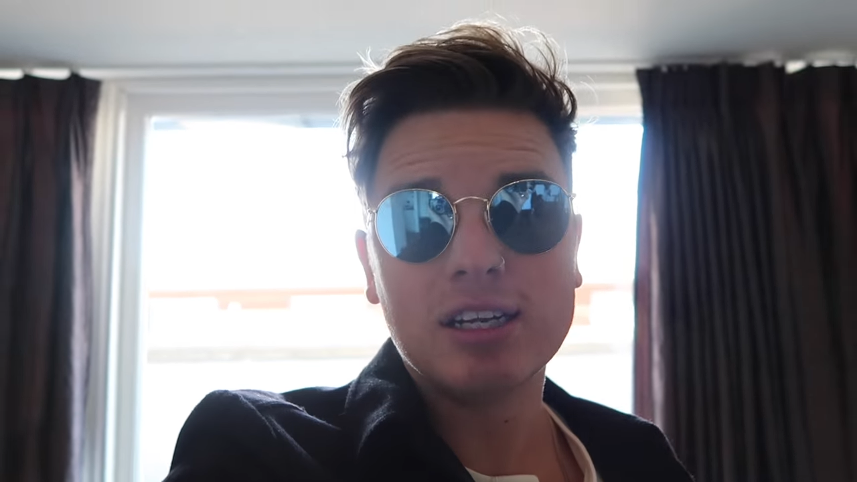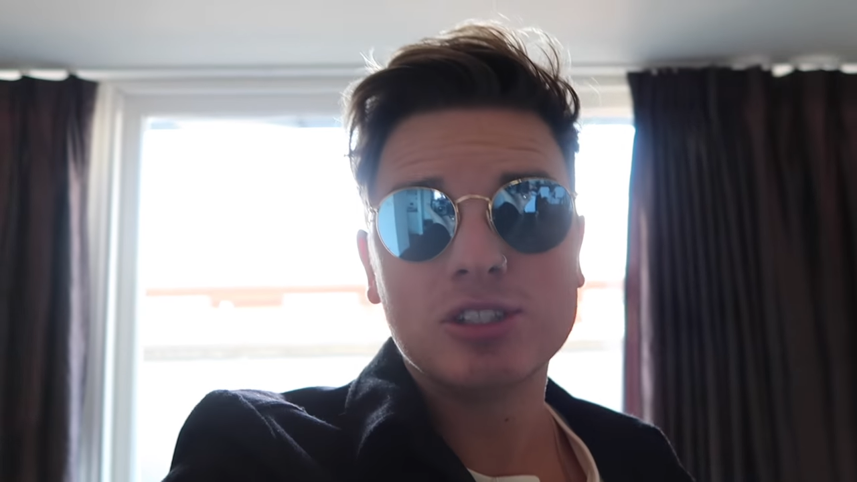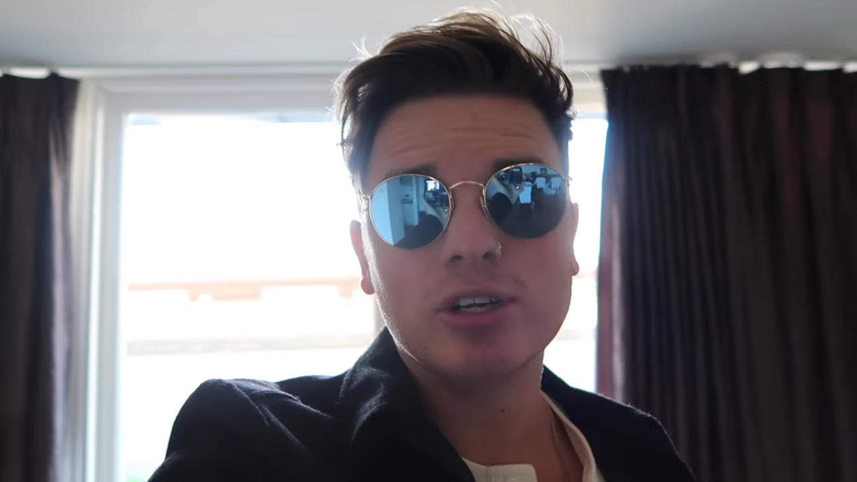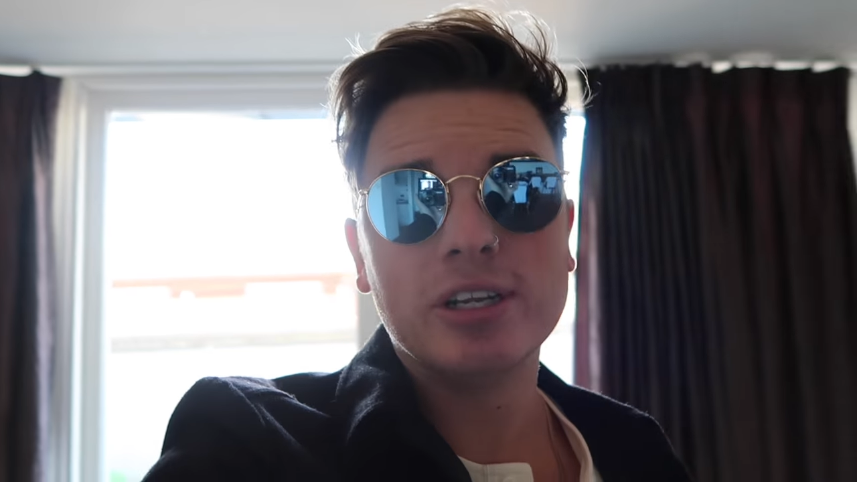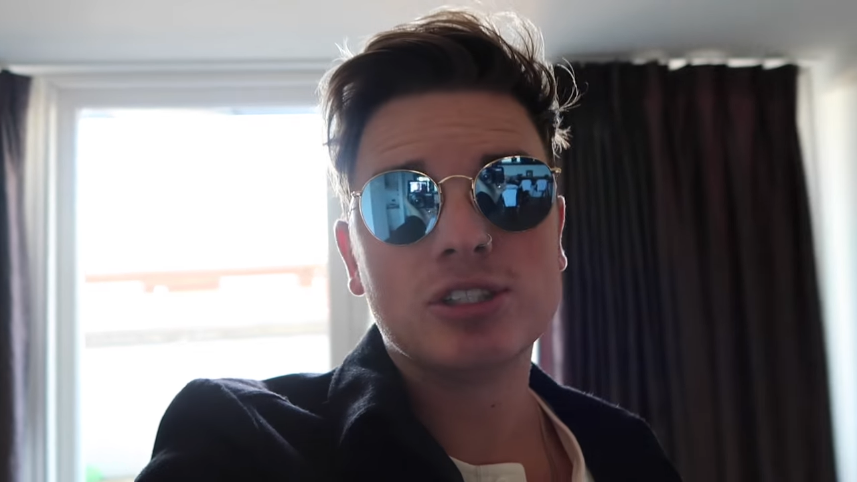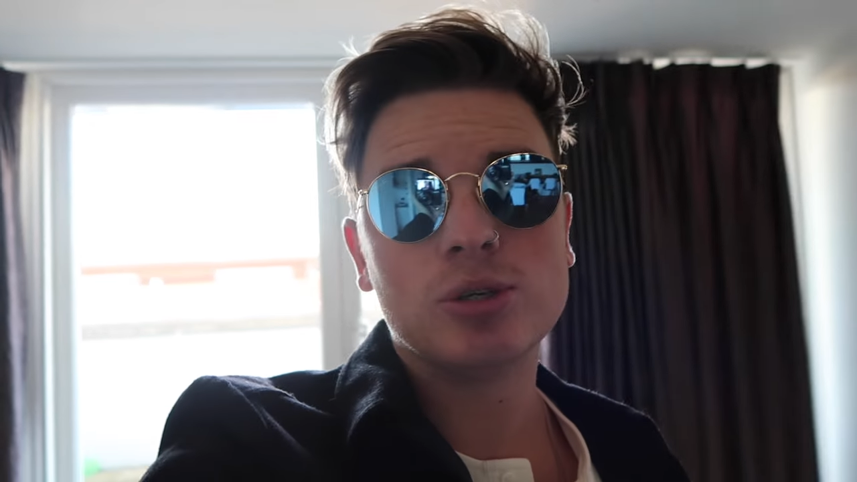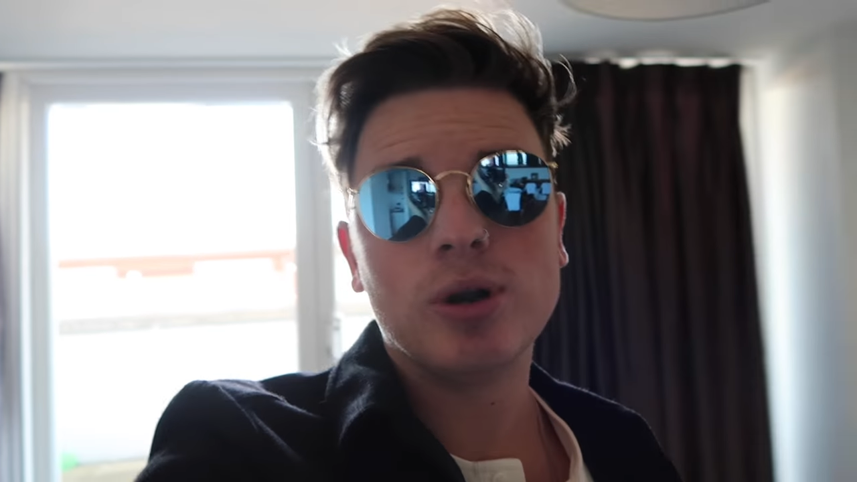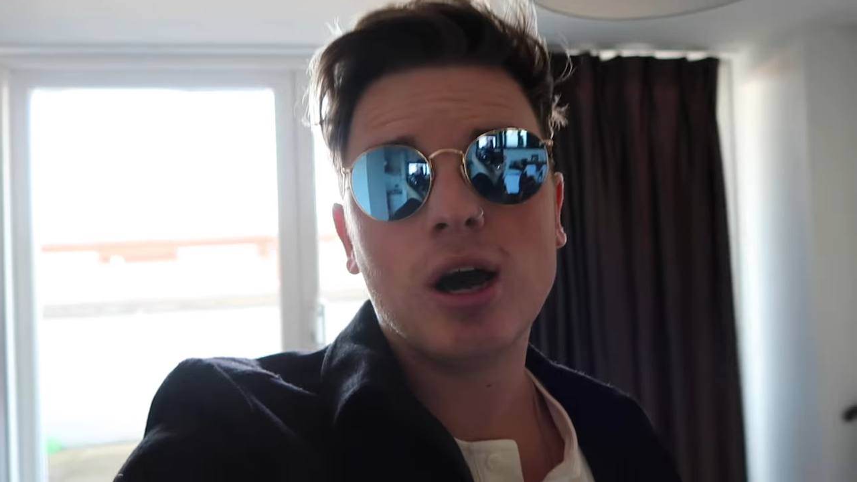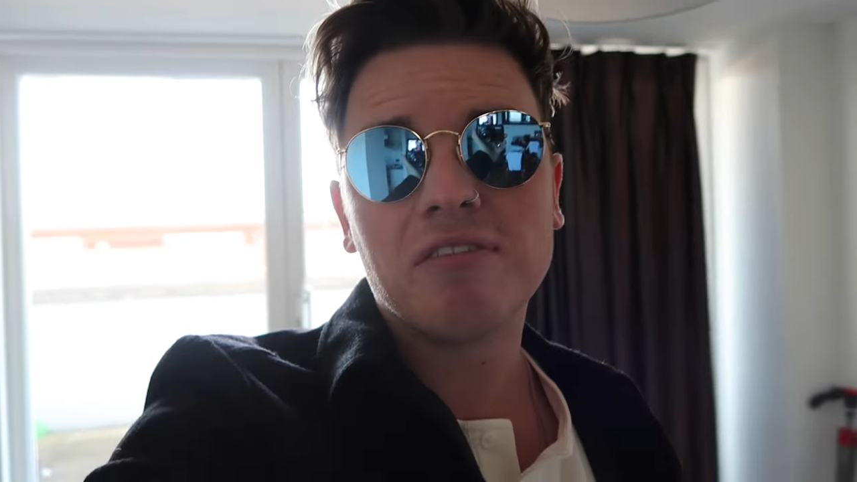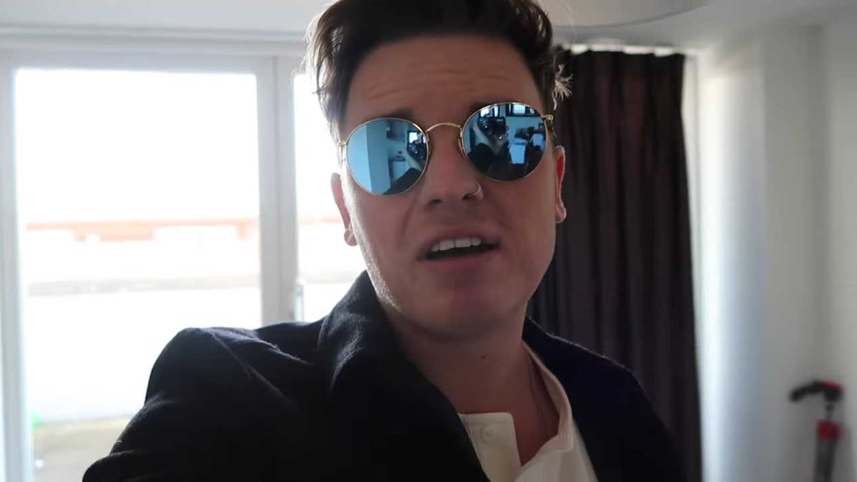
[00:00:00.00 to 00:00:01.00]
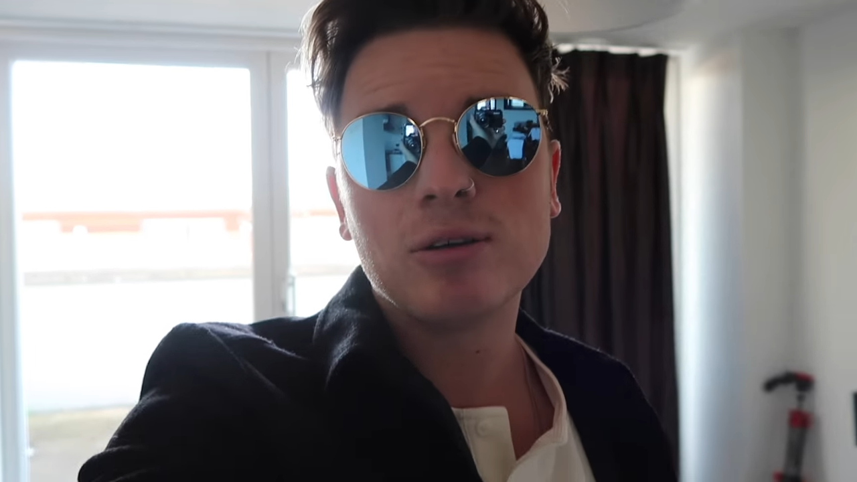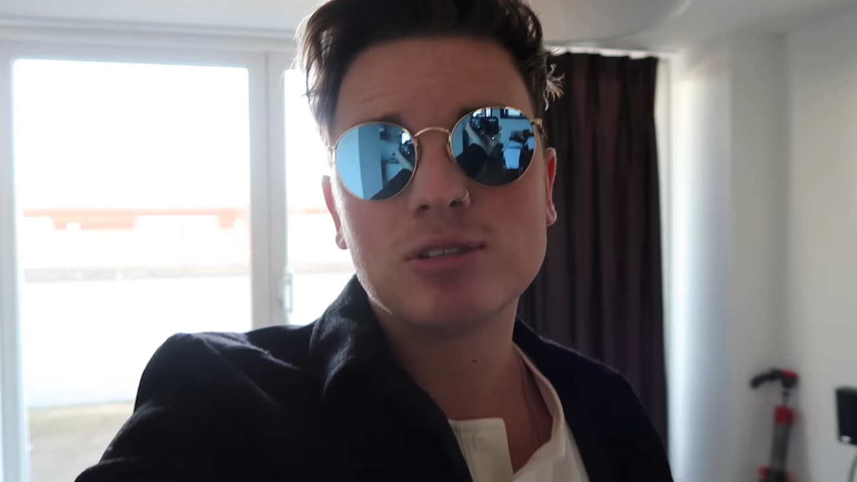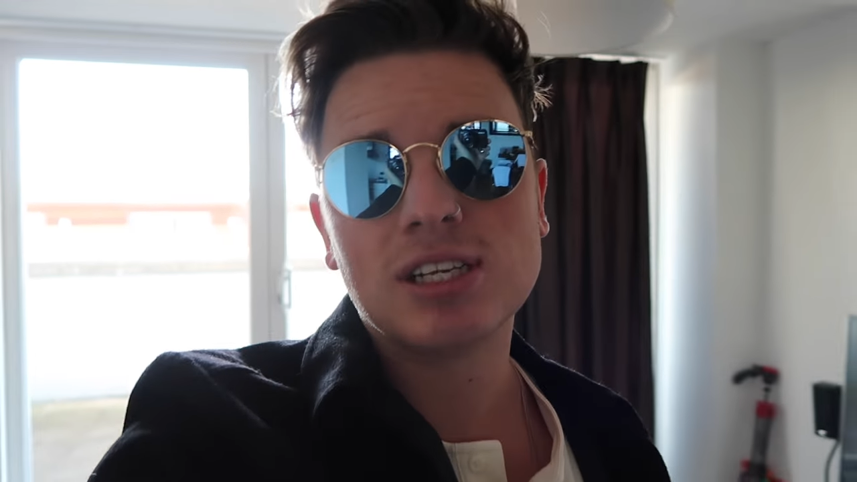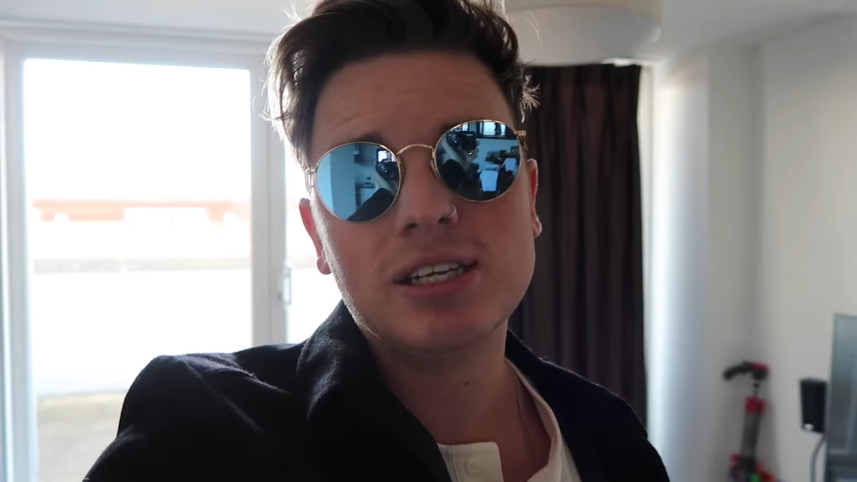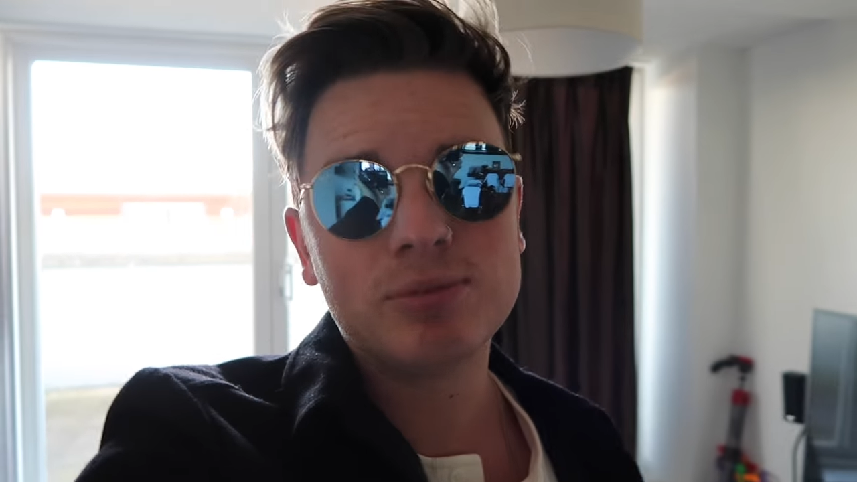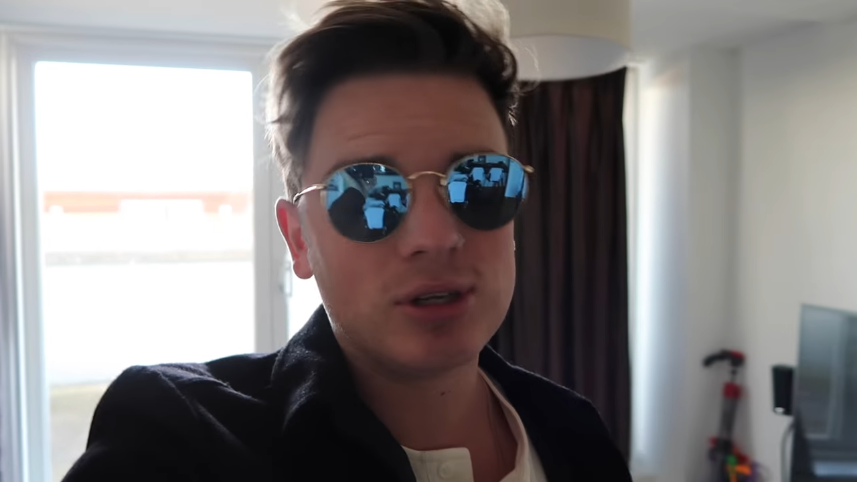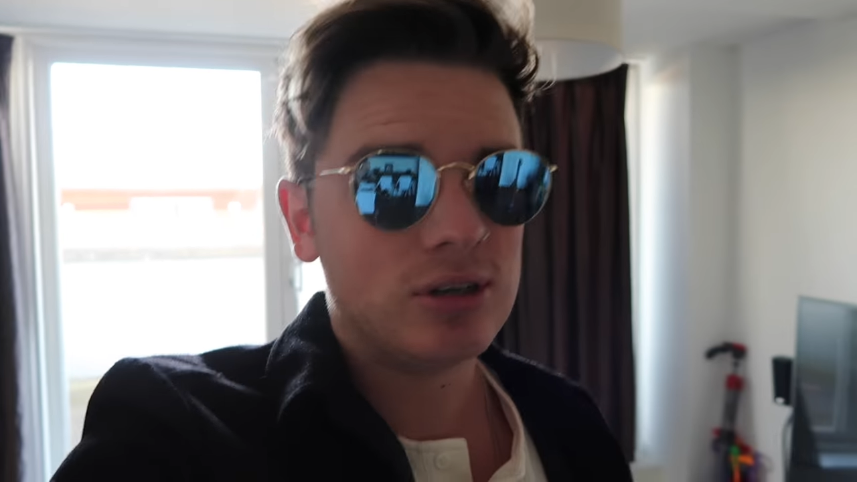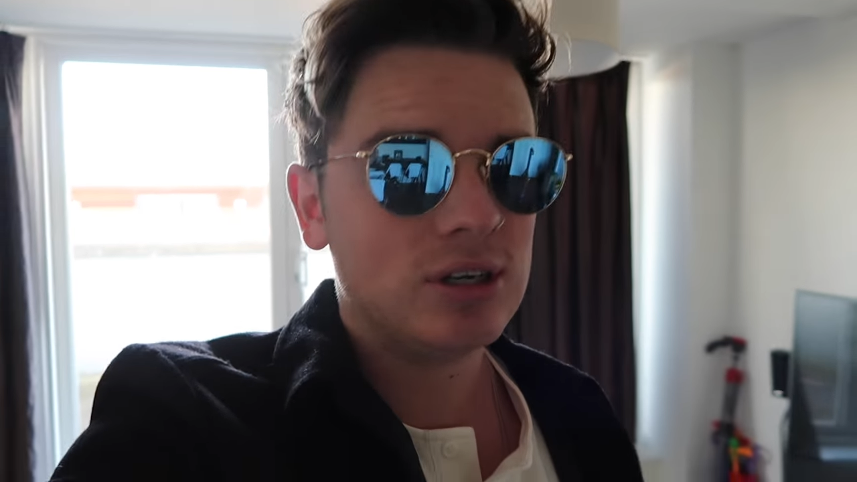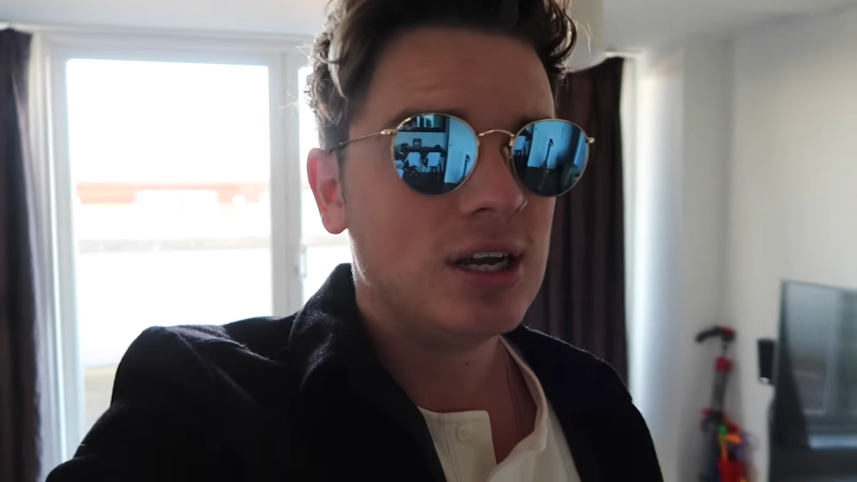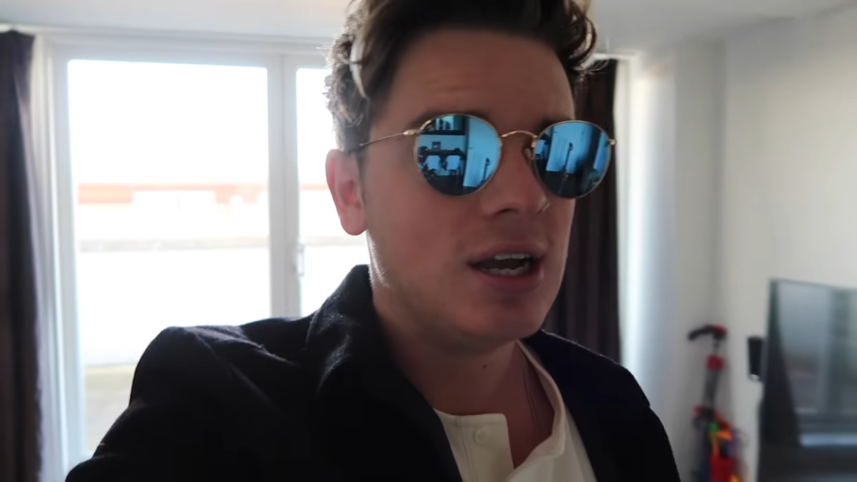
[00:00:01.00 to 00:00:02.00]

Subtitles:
literally 2.5 hours sleep, so